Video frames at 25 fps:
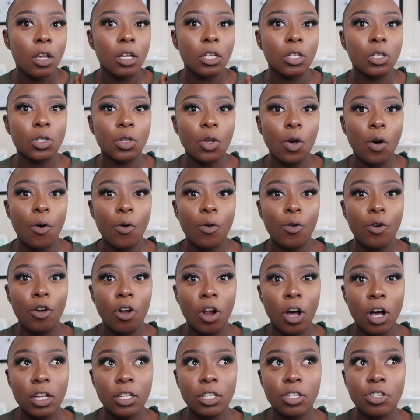So
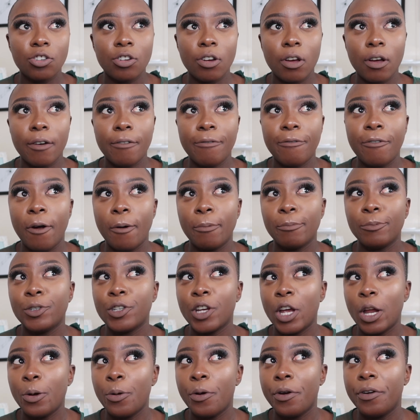last year, from
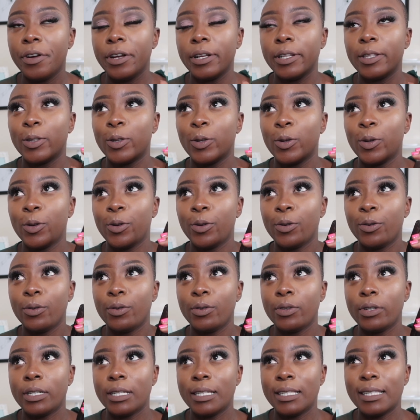January
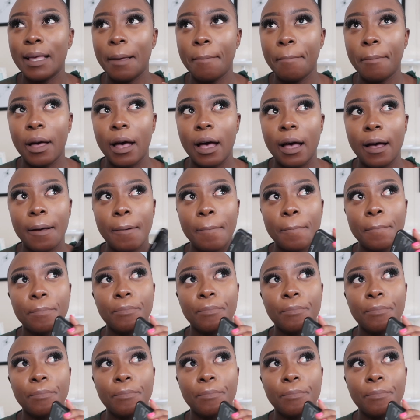to December,